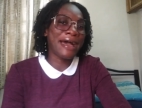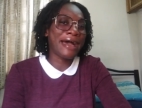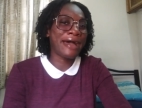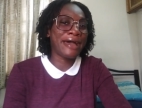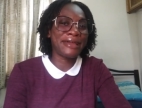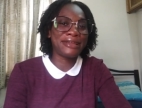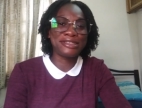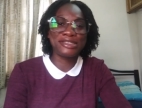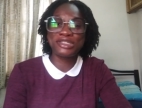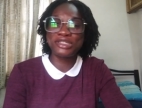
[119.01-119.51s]

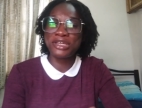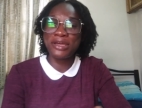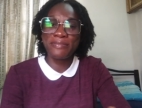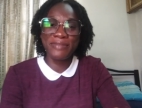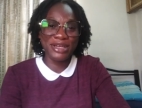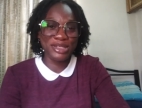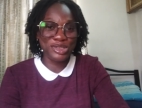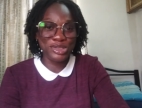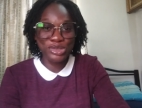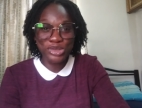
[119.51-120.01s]
i
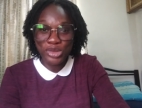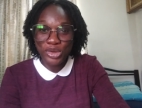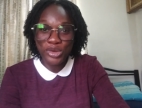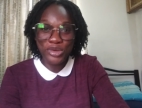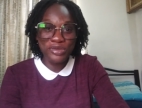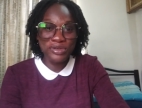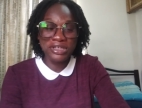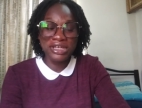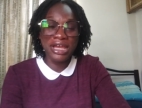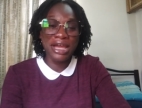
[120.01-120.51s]
share my
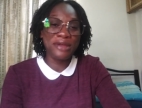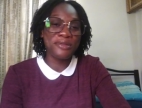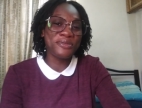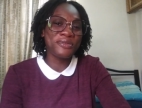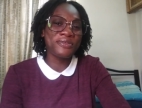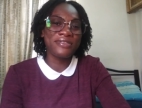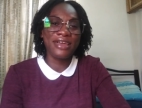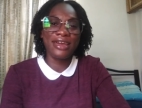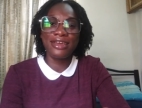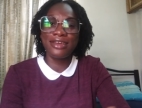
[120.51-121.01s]
story i
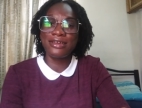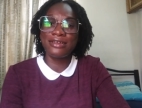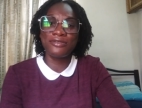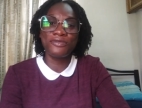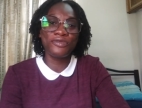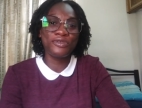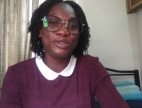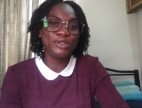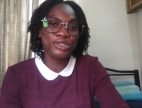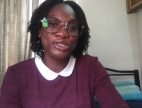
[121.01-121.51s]
know that
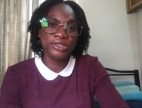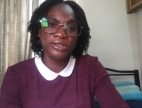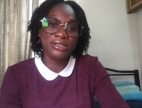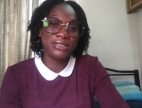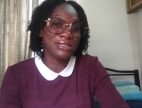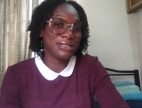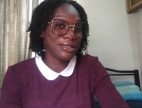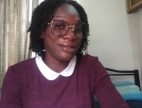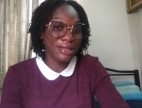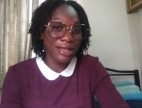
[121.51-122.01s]
in future
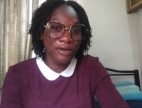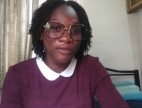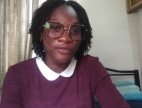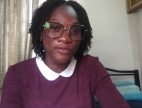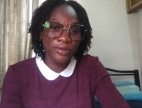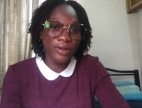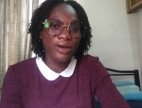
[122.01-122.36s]
sit down